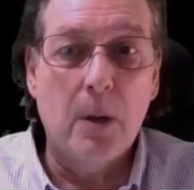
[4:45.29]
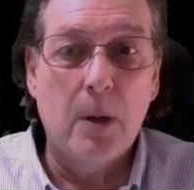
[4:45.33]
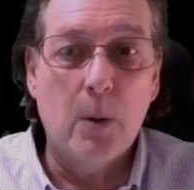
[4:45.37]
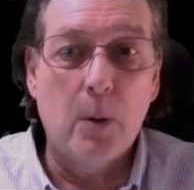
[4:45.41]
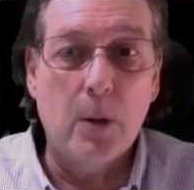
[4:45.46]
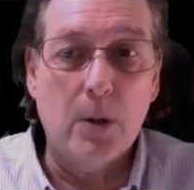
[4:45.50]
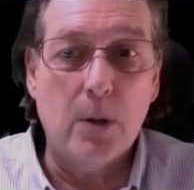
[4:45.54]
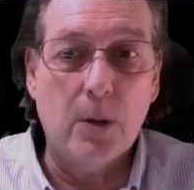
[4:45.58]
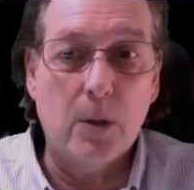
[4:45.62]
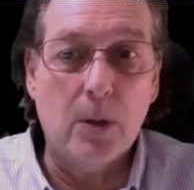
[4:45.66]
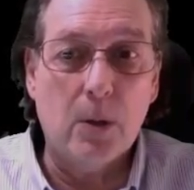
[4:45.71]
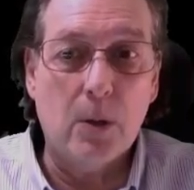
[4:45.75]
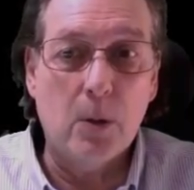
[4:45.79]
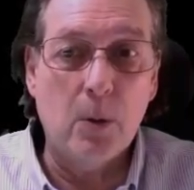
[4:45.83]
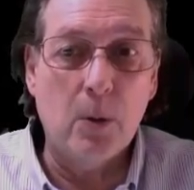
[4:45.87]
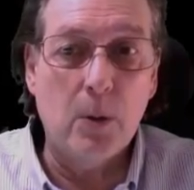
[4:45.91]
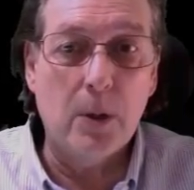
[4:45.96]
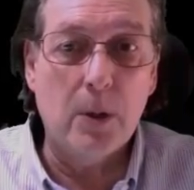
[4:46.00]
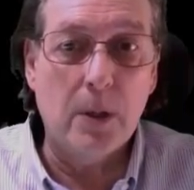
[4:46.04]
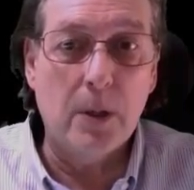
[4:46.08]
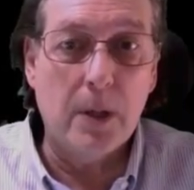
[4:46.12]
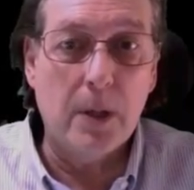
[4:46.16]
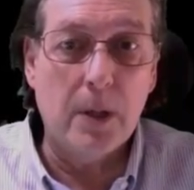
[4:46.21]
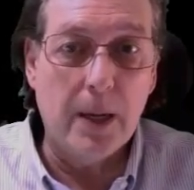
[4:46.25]
which
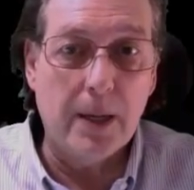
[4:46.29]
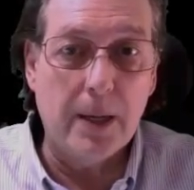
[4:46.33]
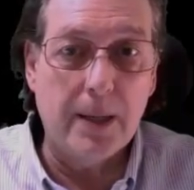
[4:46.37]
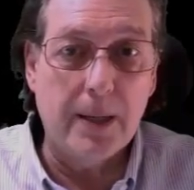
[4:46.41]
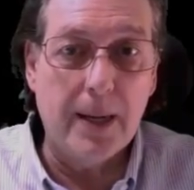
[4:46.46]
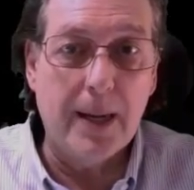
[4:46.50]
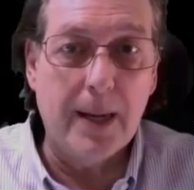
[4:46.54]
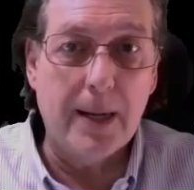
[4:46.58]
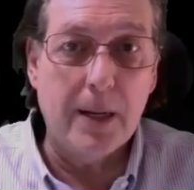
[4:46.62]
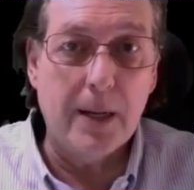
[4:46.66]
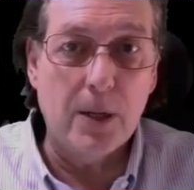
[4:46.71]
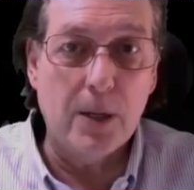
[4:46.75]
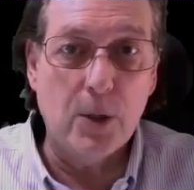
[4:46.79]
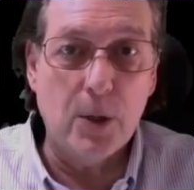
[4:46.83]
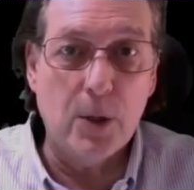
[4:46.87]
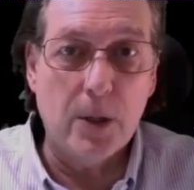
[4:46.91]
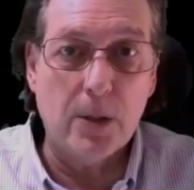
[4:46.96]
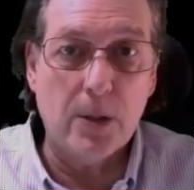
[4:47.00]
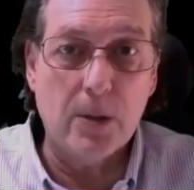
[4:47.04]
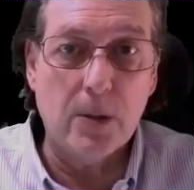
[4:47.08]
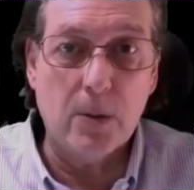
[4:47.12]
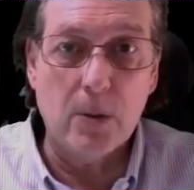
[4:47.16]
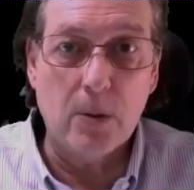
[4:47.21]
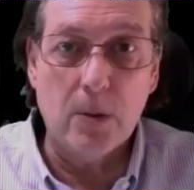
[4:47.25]
included a data
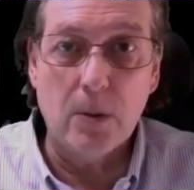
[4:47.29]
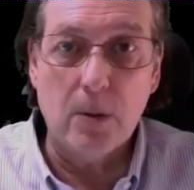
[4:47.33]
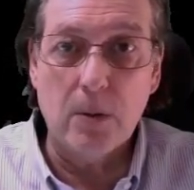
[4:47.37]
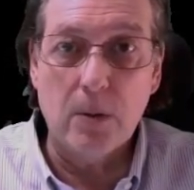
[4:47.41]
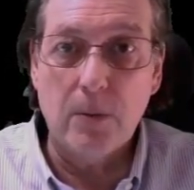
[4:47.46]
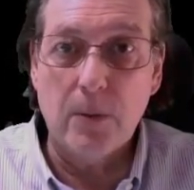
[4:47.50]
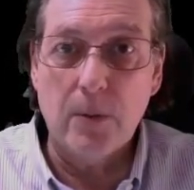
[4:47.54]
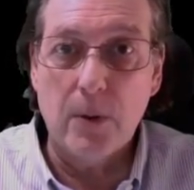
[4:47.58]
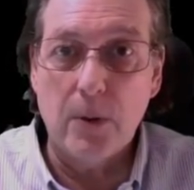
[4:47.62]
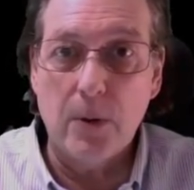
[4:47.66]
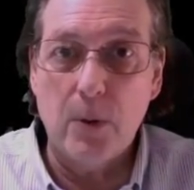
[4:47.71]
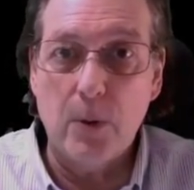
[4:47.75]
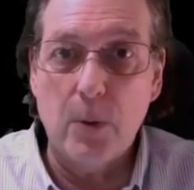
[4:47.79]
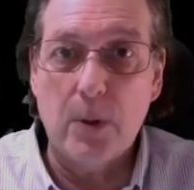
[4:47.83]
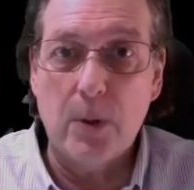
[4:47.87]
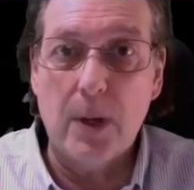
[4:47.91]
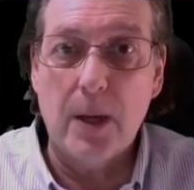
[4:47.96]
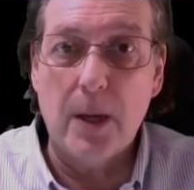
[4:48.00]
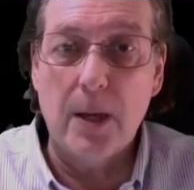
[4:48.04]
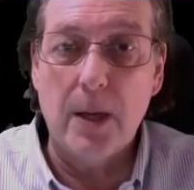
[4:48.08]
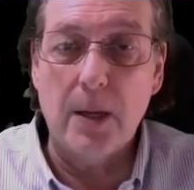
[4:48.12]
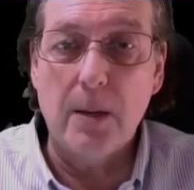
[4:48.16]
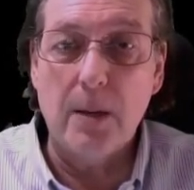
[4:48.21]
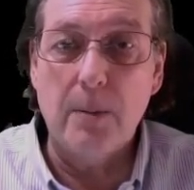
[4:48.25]
ingester for U
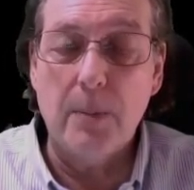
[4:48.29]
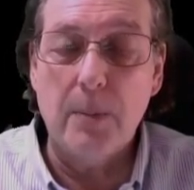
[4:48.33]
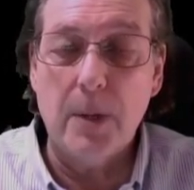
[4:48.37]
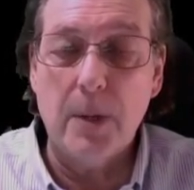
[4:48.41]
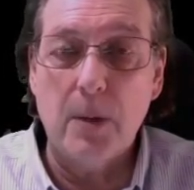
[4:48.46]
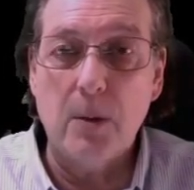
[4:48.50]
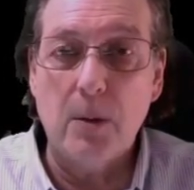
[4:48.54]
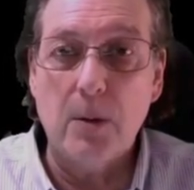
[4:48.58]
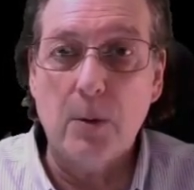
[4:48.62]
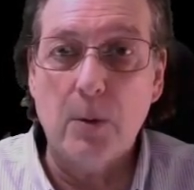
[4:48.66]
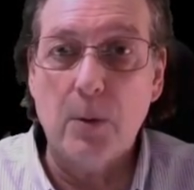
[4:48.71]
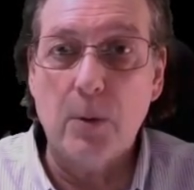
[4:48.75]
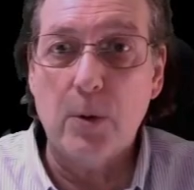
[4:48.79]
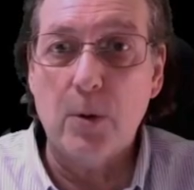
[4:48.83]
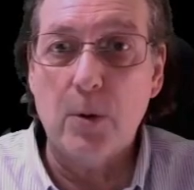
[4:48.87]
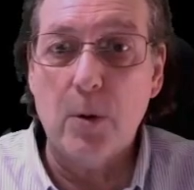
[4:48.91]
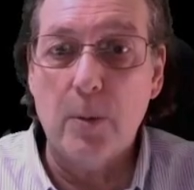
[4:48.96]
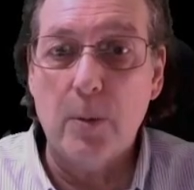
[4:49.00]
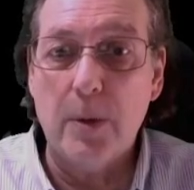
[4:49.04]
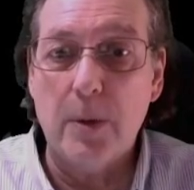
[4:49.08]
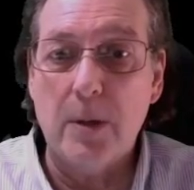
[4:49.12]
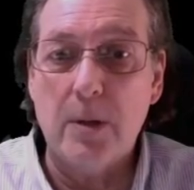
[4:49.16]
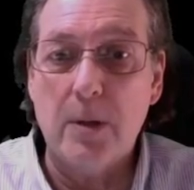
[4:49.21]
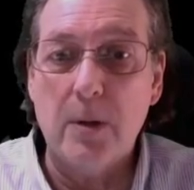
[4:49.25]
K meters, which are a
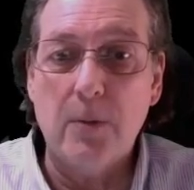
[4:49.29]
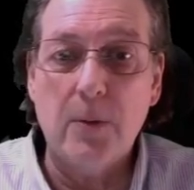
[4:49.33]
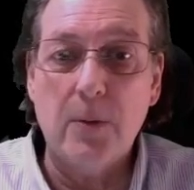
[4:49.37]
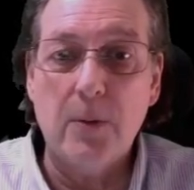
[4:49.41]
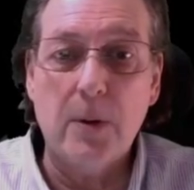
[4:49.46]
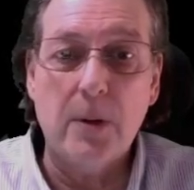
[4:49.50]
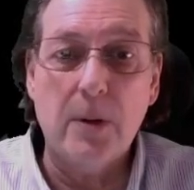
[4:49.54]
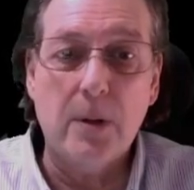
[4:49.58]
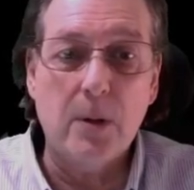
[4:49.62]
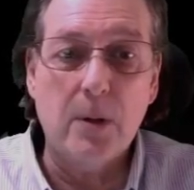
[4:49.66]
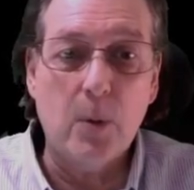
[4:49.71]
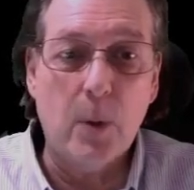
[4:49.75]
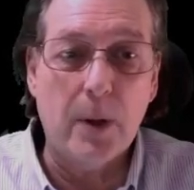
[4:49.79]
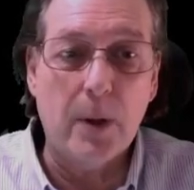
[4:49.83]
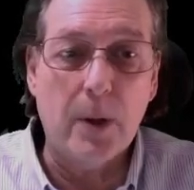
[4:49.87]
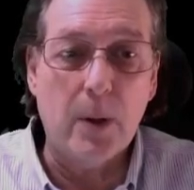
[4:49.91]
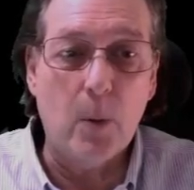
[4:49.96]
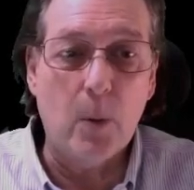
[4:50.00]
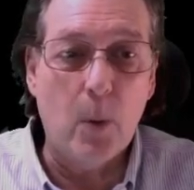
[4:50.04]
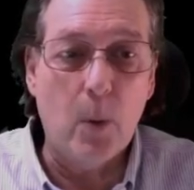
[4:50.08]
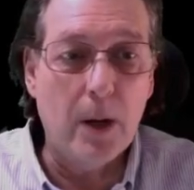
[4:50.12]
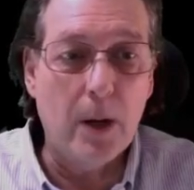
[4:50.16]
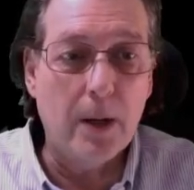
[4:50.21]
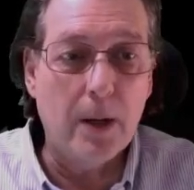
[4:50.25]
bit different in
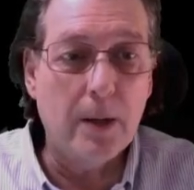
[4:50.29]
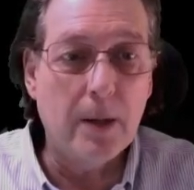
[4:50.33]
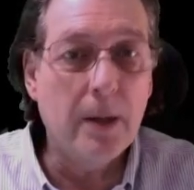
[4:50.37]
twenty-one.